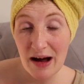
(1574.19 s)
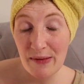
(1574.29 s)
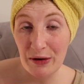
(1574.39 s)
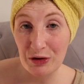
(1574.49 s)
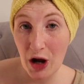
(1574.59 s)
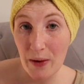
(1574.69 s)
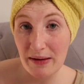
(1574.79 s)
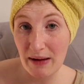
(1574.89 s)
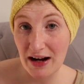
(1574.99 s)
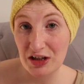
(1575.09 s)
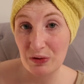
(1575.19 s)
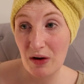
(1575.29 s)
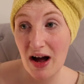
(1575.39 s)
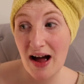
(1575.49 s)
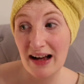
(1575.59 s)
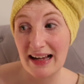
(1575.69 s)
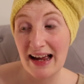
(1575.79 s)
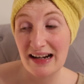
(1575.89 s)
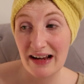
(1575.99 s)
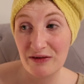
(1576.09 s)
about going back to work,
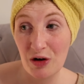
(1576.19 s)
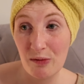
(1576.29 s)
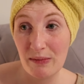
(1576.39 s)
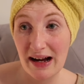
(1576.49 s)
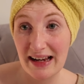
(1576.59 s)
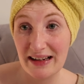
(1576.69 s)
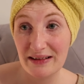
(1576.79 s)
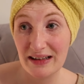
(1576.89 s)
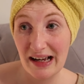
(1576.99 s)
and I've got my